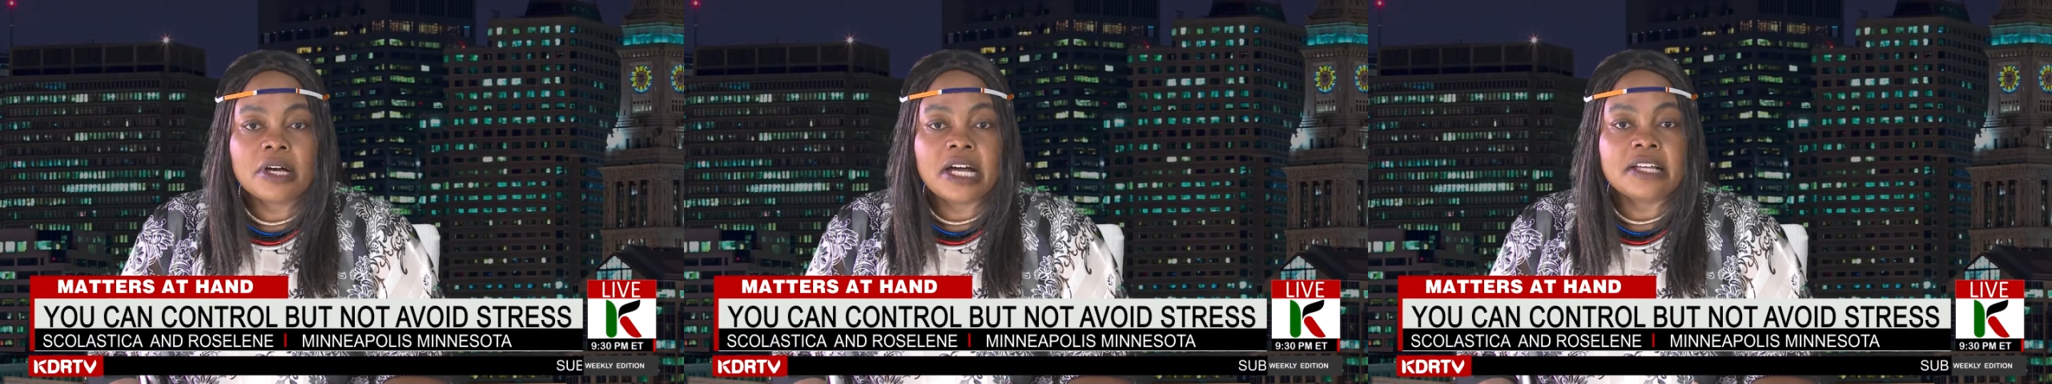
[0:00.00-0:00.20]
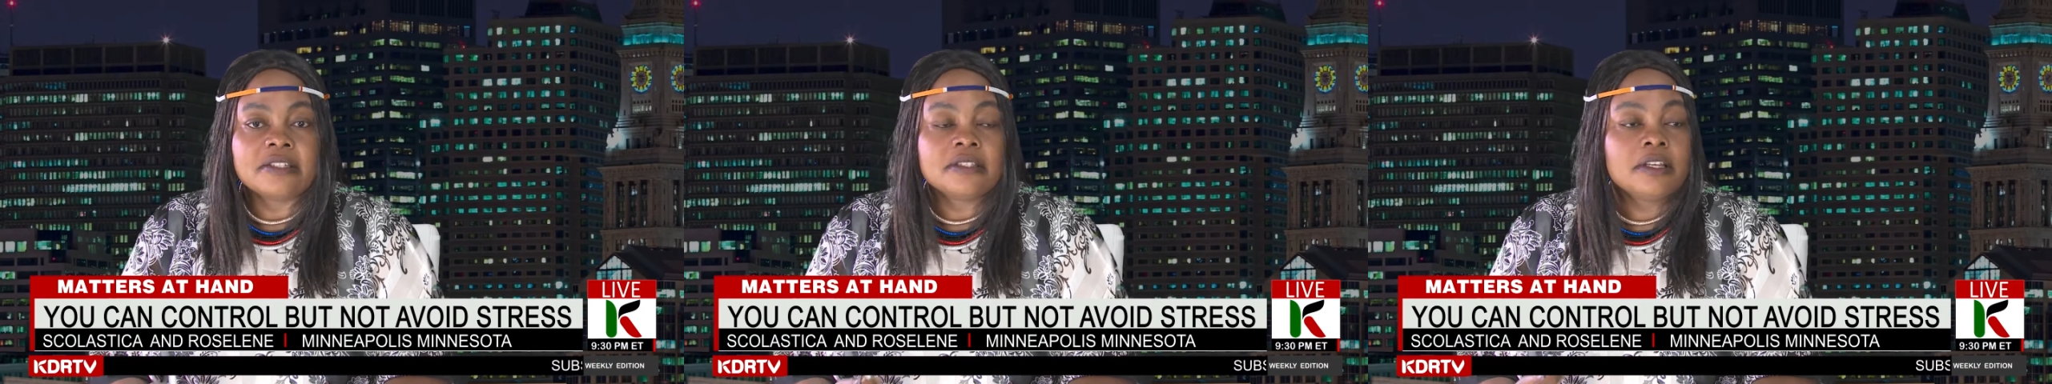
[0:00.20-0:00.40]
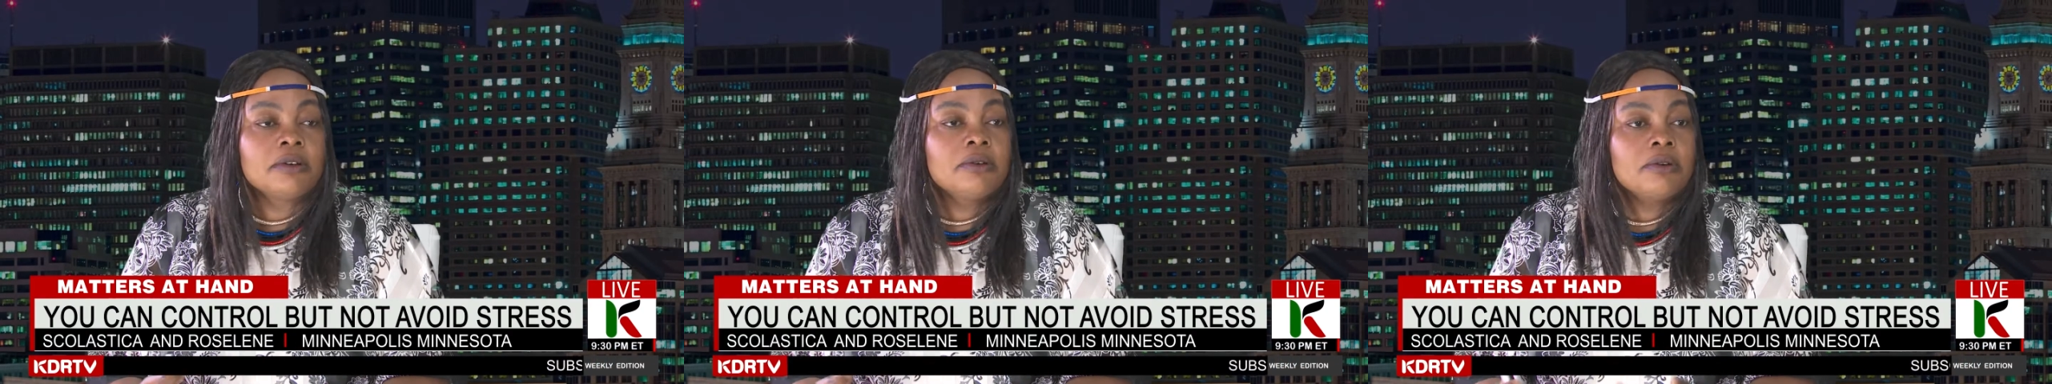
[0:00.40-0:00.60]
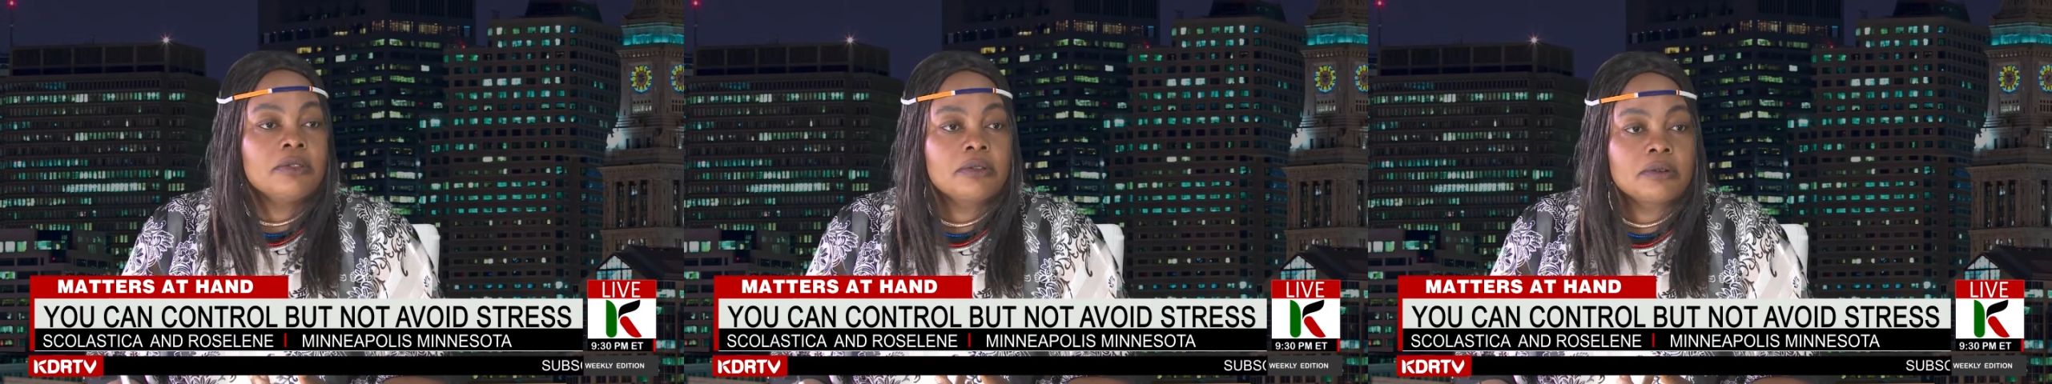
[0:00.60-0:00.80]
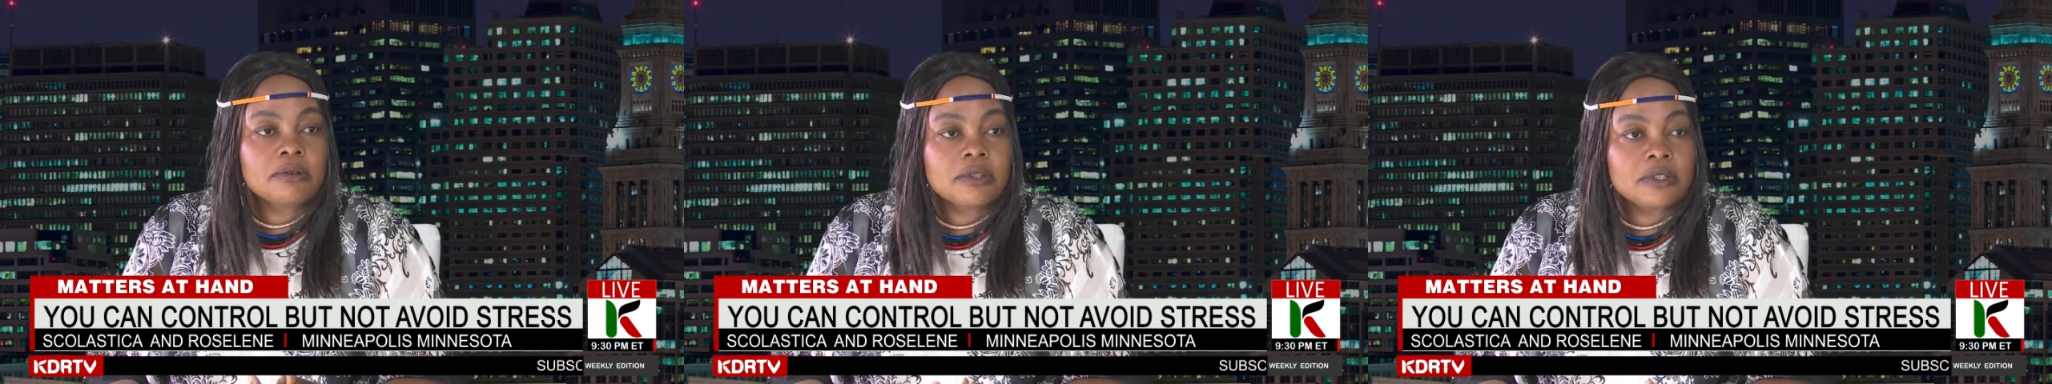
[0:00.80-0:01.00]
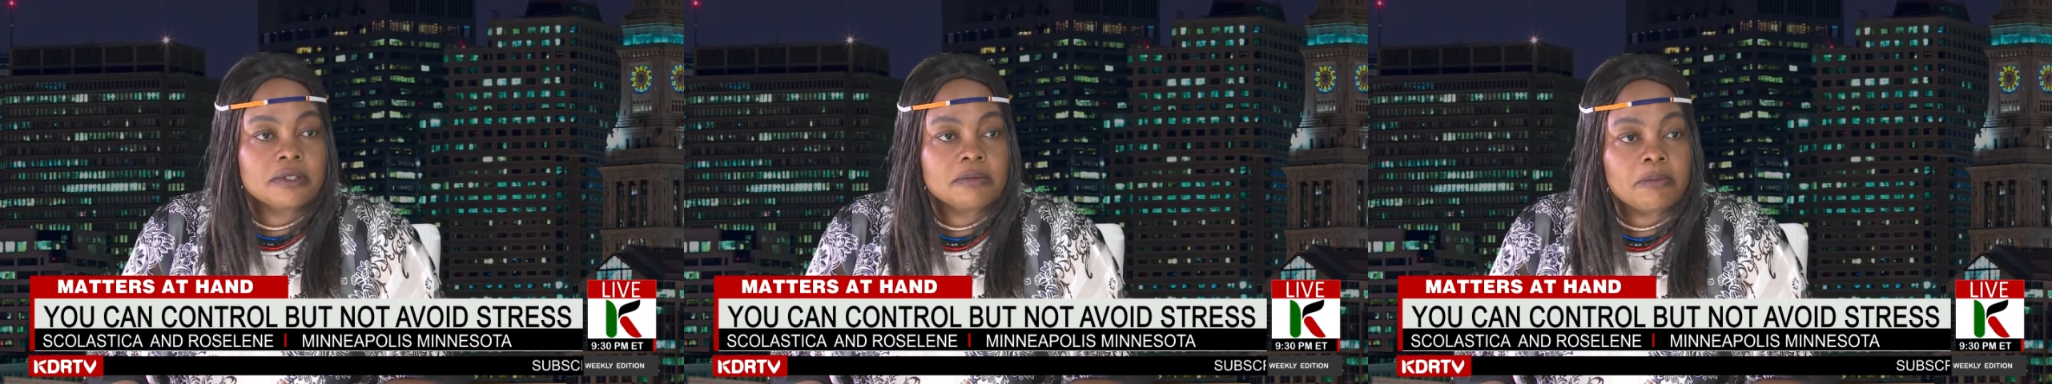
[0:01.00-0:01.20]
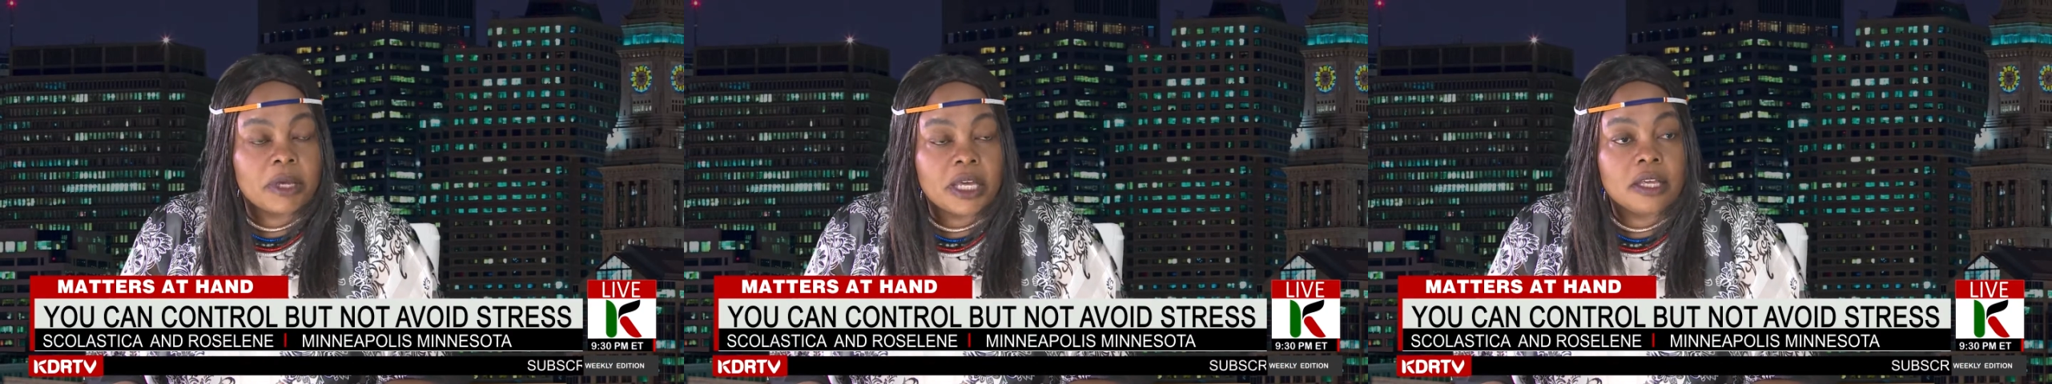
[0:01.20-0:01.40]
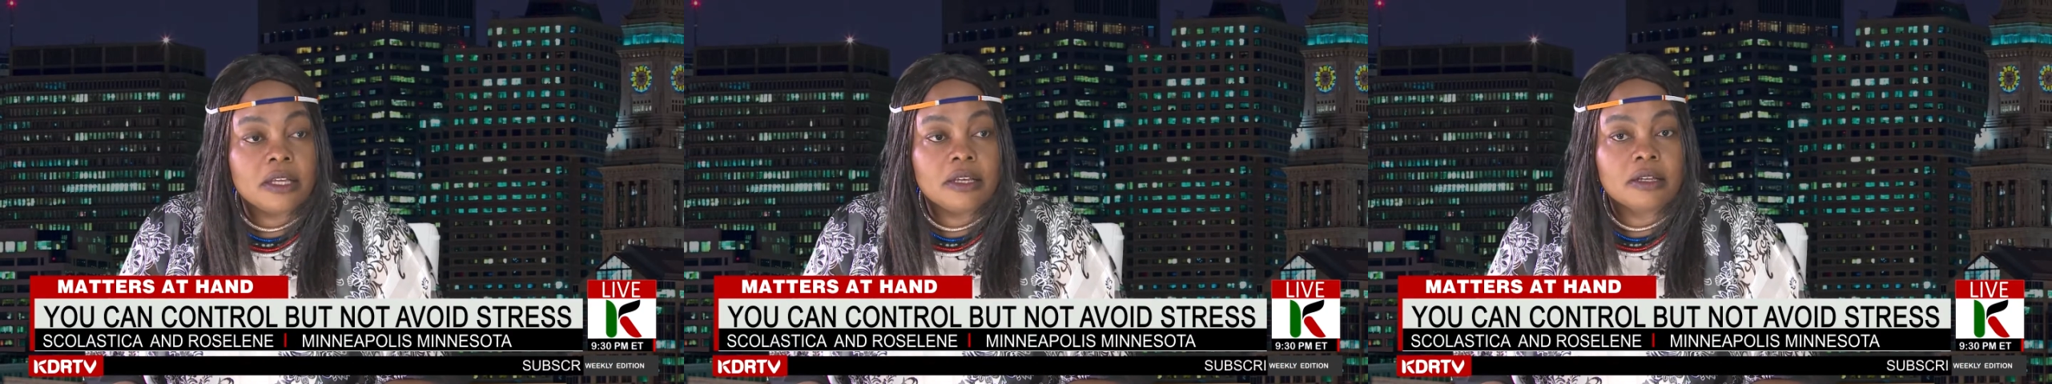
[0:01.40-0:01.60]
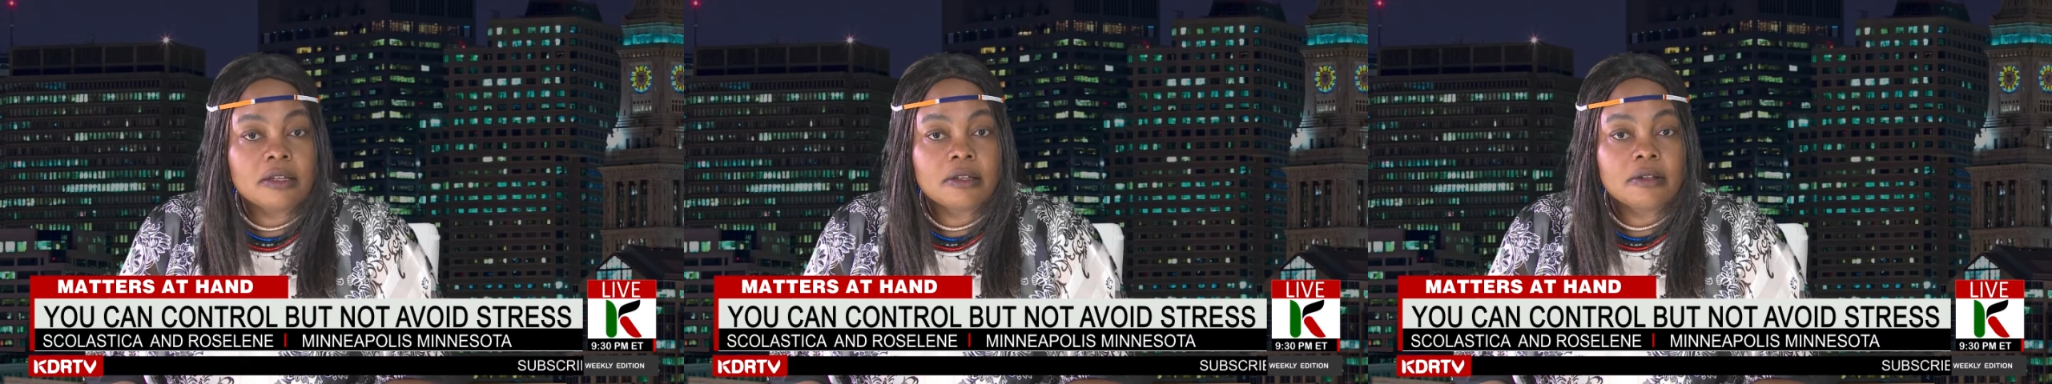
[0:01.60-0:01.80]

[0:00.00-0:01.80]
as they go through this pain.